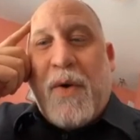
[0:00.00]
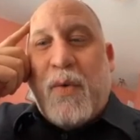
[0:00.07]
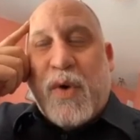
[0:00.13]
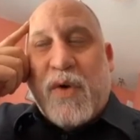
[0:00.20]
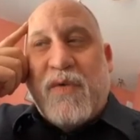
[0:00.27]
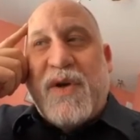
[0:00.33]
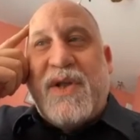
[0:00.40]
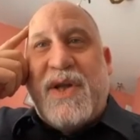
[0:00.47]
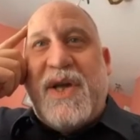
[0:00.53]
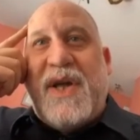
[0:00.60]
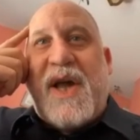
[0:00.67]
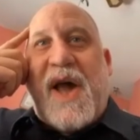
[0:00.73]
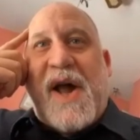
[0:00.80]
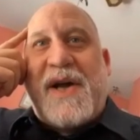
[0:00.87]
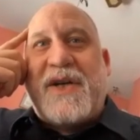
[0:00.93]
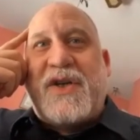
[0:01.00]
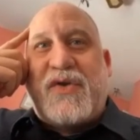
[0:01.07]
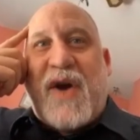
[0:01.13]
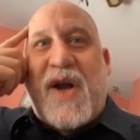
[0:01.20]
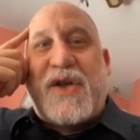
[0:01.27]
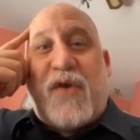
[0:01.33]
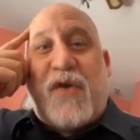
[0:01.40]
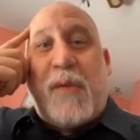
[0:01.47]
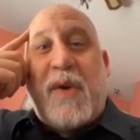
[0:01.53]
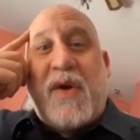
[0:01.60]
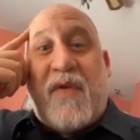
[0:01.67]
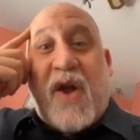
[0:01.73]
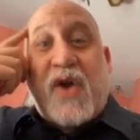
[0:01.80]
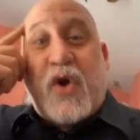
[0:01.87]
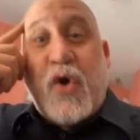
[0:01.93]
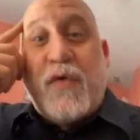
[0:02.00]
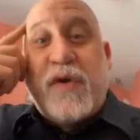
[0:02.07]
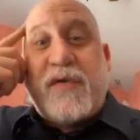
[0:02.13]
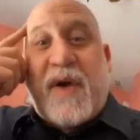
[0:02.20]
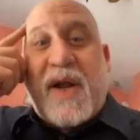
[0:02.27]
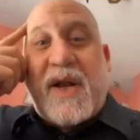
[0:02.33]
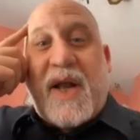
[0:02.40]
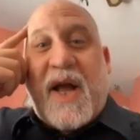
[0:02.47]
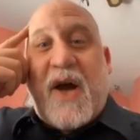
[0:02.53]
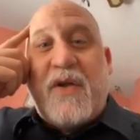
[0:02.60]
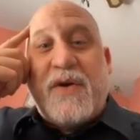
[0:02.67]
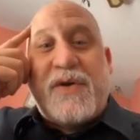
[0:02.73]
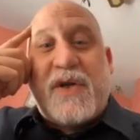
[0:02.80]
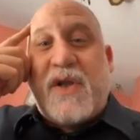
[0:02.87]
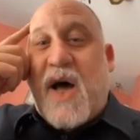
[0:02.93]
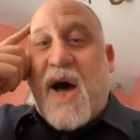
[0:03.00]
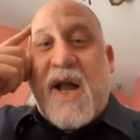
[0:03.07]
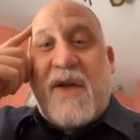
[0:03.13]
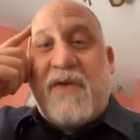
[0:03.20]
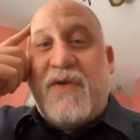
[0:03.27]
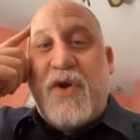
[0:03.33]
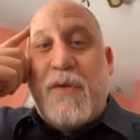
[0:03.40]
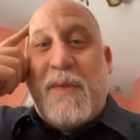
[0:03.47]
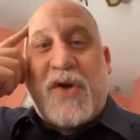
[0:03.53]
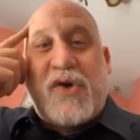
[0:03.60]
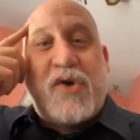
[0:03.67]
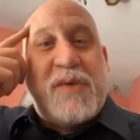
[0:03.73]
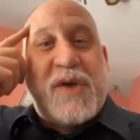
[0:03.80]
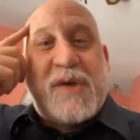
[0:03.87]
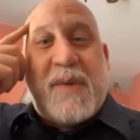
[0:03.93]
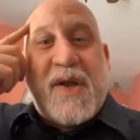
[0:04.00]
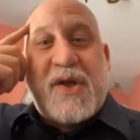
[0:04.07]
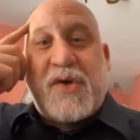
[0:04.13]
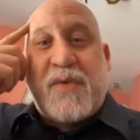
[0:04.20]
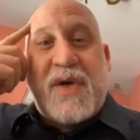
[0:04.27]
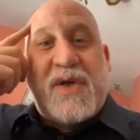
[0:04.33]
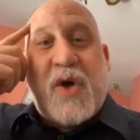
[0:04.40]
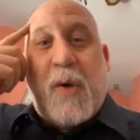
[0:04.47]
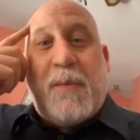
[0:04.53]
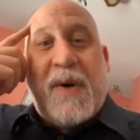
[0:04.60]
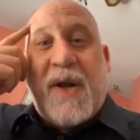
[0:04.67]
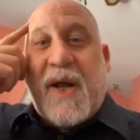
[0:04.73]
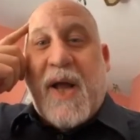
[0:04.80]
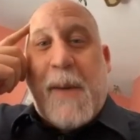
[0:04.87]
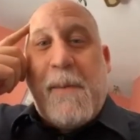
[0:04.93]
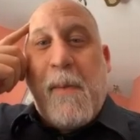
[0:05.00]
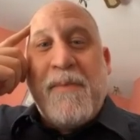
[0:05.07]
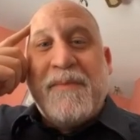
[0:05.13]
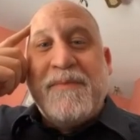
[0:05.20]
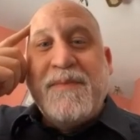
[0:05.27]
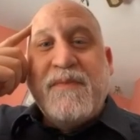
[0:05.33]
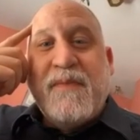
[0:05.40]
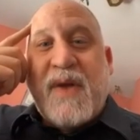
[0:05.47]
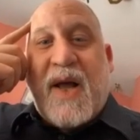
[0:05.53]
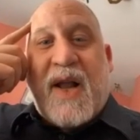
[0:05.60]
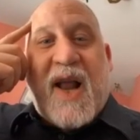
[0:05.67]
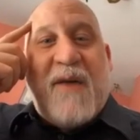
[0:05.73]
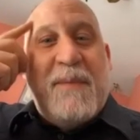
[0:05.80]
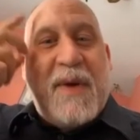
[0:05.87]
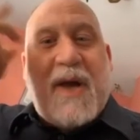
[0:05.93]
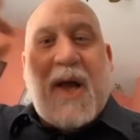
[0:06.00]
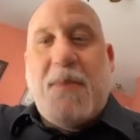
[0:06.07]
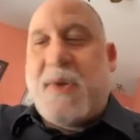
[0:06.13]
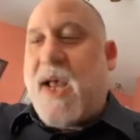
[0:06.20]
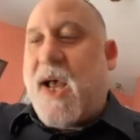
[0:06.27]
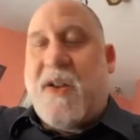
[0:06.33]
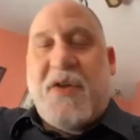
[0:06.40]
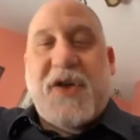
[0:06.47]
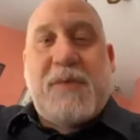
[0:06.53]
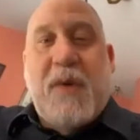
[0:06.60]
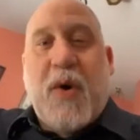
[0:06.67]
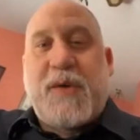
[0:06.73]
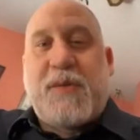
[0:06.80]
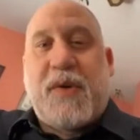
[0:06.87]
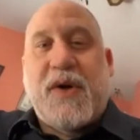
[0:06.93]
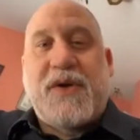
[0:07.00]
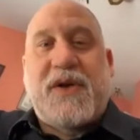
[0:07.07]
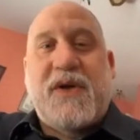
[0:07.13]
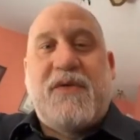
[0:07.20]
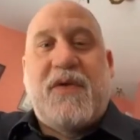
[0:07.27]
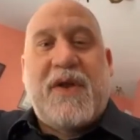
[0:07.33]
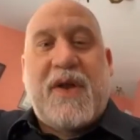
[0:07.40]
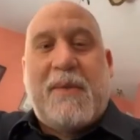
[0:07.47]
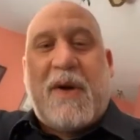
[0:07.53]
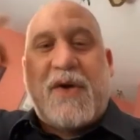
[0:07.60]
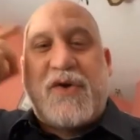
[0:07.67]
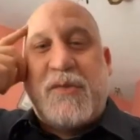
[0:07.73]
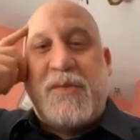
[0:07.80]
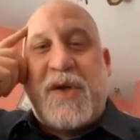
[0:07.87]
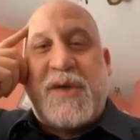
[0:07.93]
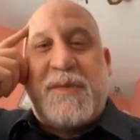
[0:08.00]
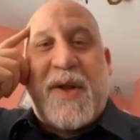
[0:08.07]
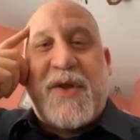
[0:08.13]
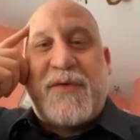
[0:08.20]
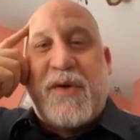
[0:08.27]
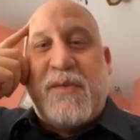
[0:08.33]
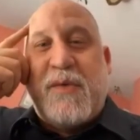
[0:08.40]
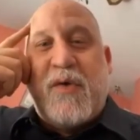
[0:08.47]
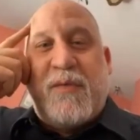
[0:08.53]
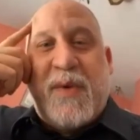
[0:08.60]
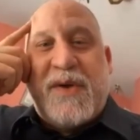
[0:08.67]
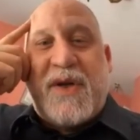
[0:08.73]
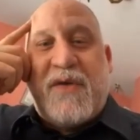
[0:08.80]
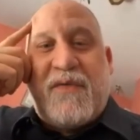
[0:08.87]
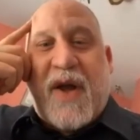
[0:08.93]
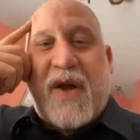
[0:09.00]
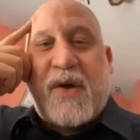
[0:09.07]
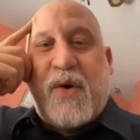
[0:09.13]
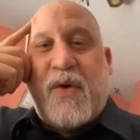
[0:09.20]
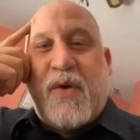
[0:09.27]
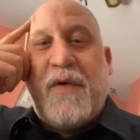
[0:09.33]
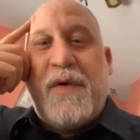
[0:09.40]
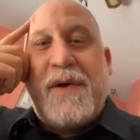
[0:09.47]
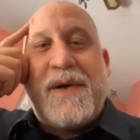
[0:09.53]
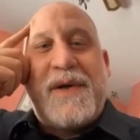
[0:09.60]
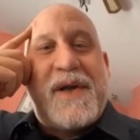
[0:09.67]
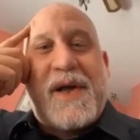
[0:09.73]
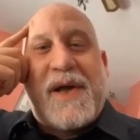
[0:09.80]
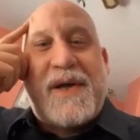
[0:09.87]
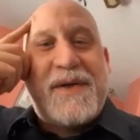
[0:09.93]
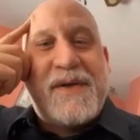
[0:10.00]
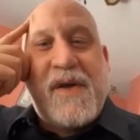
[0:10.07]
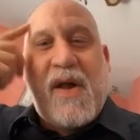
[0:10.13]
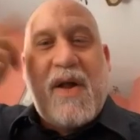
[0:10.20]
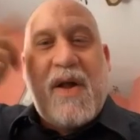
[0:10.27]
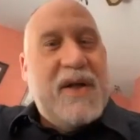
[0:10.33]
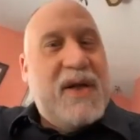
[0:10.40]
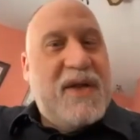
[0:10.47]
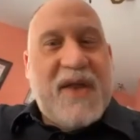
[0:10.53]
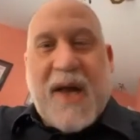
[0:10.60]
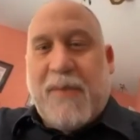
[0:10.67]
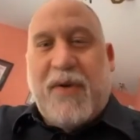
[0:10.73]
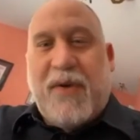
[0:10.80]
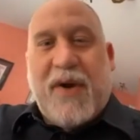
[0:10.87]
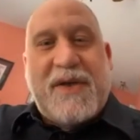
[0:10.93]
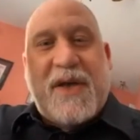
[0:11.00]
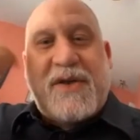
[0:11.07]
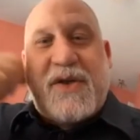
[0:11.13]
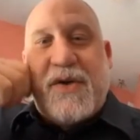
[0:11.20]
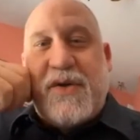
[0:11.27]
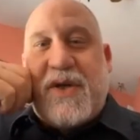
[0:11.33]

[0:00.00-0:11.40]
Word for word: we're really transforming Vancouver right now. There's a lot of new mushroom dispensaries opening up, and I've become kind of the spokesperson for the mushroom dispensary movement in Vancouver, and that brings us to